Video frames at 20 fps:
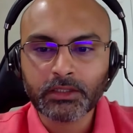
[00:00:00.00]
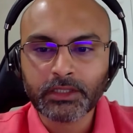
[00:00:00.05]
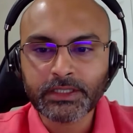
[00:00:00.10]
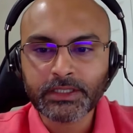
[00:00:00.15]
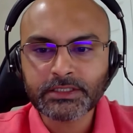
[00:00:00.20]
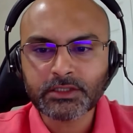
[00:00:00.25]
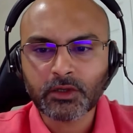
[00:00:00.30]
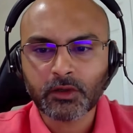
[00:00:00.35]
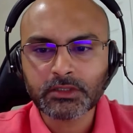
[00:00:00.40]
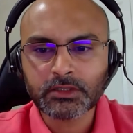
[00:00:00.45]
There
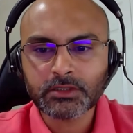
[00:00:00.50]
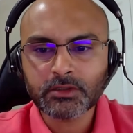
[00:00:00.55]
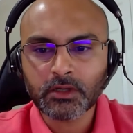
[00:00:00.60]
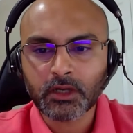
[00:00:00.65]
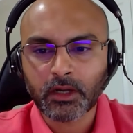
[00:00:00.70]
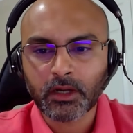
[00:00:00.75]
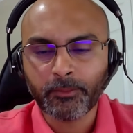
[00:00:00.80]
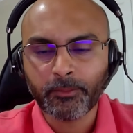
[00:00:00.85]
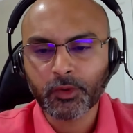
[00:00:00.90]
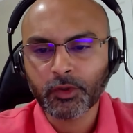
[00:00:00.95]
is also
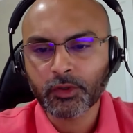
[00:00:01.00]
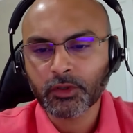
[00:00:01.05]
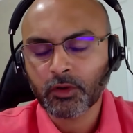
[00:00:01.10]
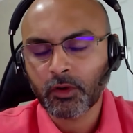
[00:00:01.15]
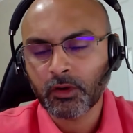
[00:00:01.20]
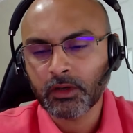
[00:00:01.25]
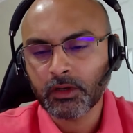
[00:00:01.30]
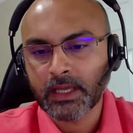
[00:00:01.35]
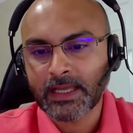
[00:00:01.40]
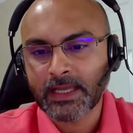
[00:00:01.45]
a component
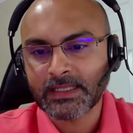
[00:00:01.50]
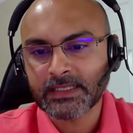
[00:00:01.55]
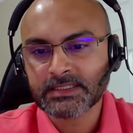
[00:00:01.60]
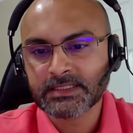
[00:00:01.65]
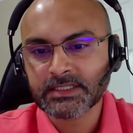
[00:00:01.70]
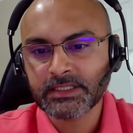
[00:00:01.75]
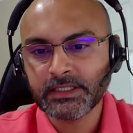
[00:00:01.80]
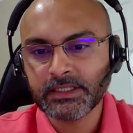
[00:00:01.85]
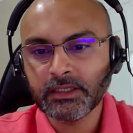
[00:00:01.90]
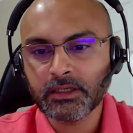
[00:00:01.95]
called
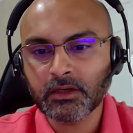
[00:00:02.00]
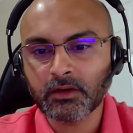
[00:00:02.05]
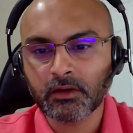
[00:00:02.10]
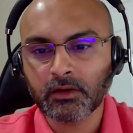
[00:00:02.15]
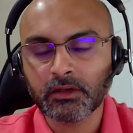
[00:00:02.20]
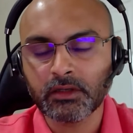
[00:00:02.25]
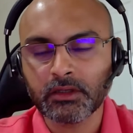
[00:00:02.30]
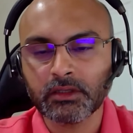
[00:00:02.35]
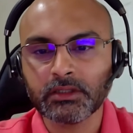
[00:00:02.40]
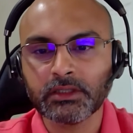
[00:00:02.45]
LSD,
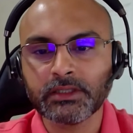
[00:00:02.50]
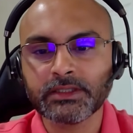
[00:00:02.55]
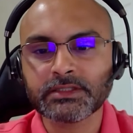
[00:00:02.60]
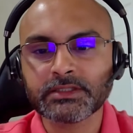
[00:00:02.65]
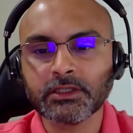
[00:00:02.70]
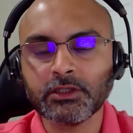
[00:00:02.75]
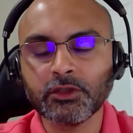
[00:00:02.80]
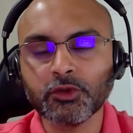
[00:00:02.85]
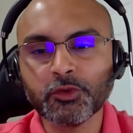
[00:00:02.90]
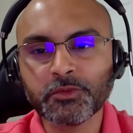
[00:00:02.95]
called
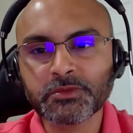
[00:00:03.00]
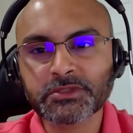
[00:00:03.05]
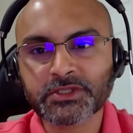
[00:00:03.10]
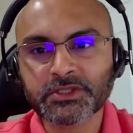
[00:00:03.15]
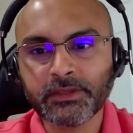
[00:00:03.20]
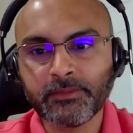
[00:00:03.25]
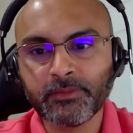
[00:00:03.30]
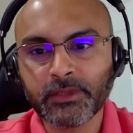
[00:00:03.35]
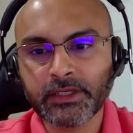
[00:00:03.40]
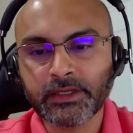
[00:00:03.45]
it's a loop
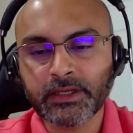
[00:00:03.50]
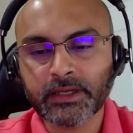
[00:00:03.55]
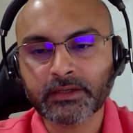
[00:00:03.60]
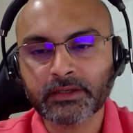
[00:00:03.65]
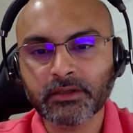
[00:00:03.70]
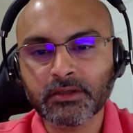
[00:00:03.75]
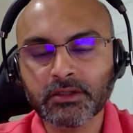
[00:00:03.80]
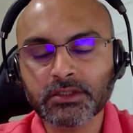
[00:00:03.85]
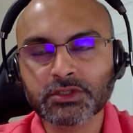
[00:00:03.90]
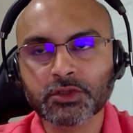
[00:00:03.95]
stream
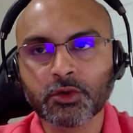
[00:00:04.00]
detector.